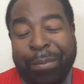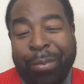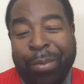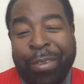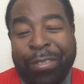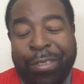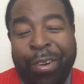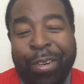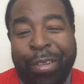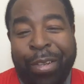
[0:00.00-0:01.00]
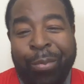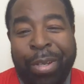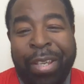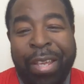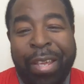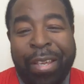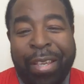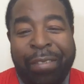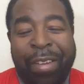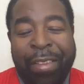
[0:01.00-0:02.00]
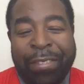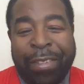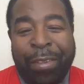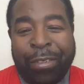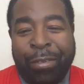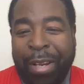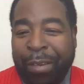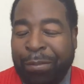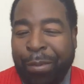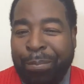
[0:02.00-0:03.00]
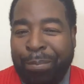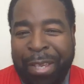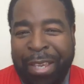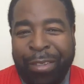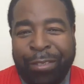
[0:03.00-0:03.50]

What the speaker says: but we're stronger than we give ourselves credit for being.